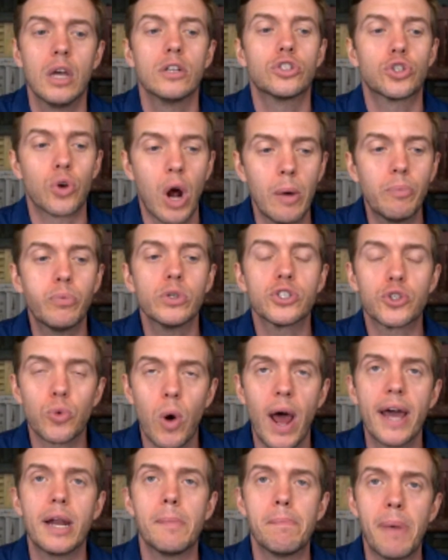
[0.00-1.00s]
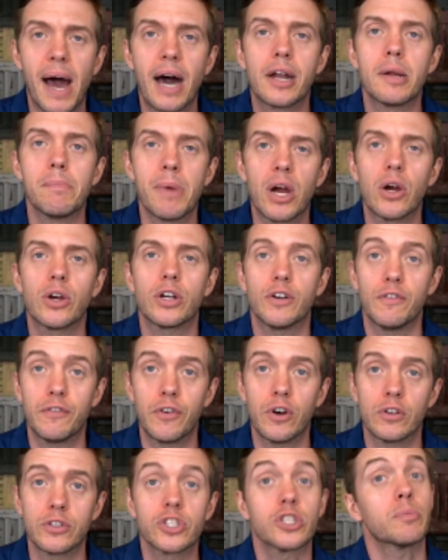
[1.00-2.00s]
Trump was right about America
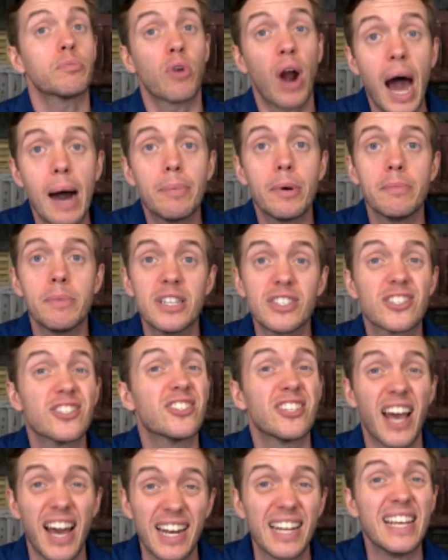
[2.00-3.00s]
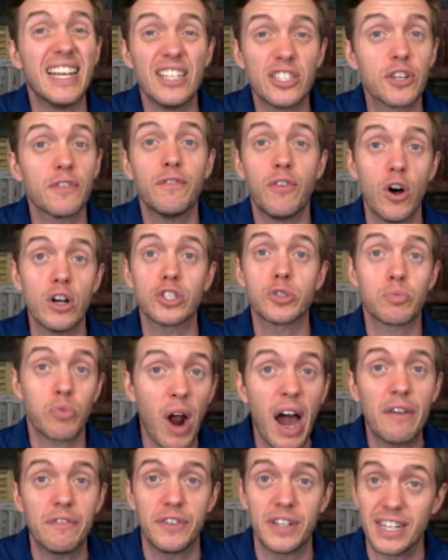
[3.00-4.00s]
first. The problem is that he's a false
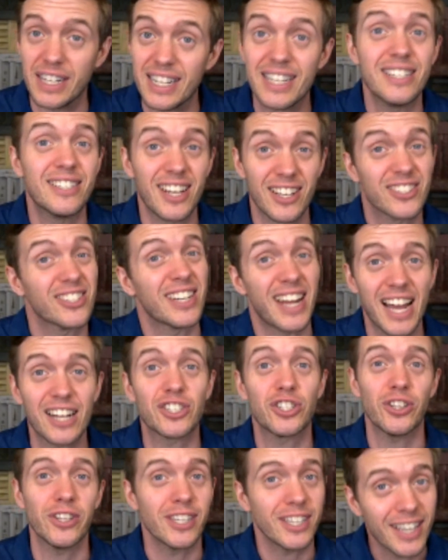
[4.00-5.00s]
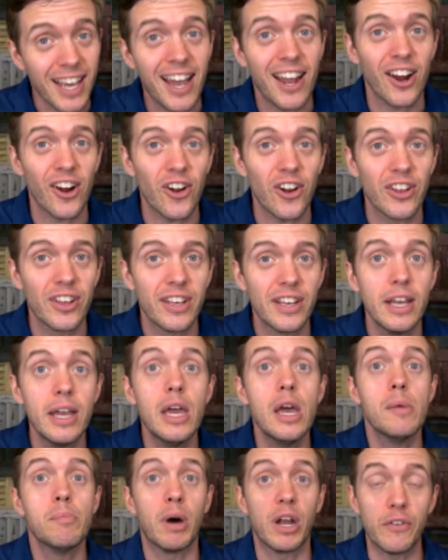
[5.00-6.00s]
prophet and he doesn't actually care.
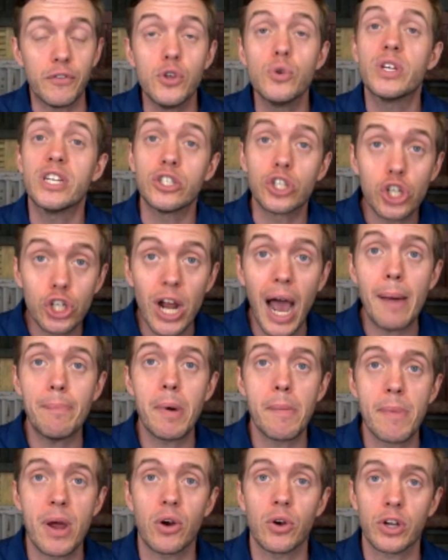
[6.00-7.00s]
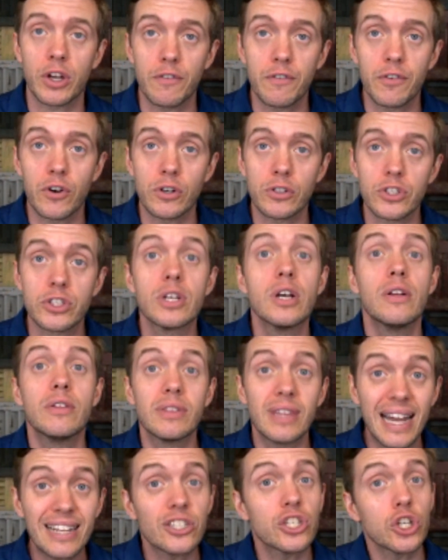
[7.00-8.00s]
But if you can shop America first,
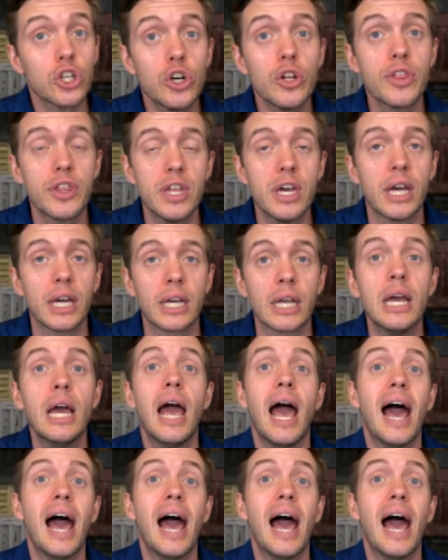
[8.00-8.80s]
that's a good thing.